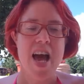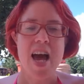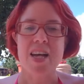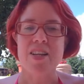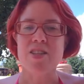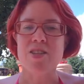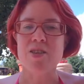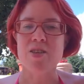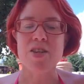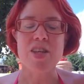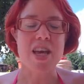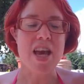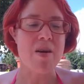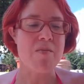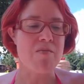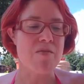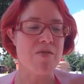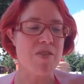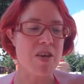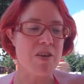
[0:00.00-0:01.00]
I saw the
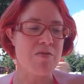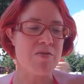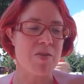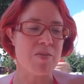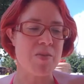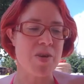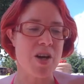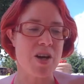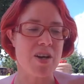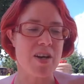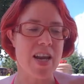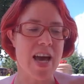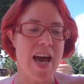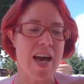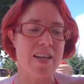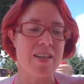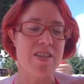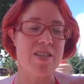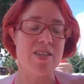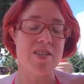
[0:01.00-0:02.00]
envy from young
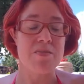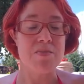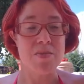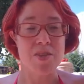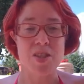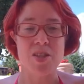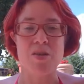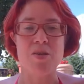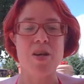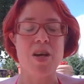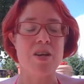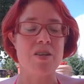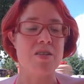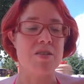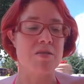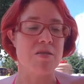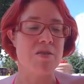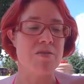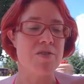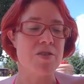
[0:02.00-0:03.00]
lads, too young
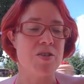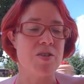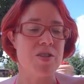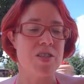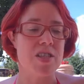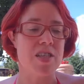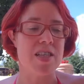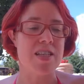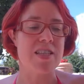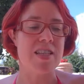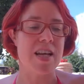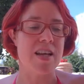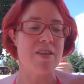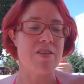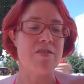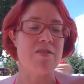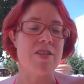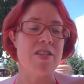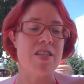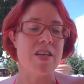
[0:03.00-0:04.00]
to afford a
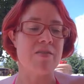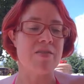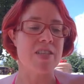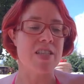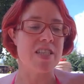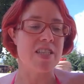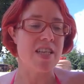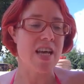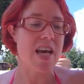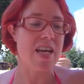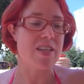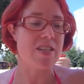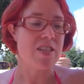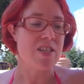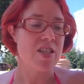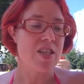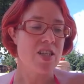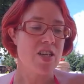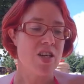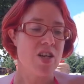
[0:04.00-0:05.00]
Nissan
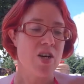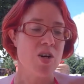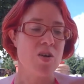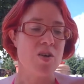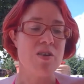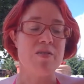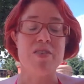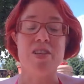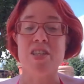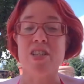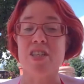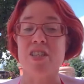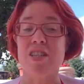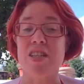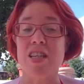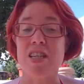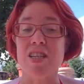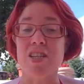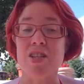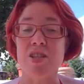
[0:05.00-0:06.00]
370Z, or even just
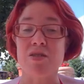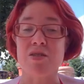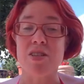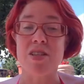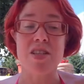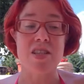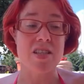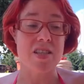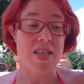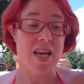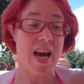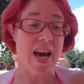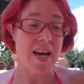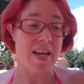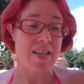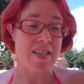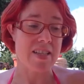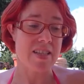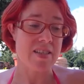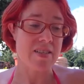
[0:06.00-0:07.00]
the insurance and
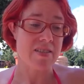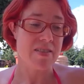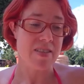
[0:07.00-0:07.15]
tax.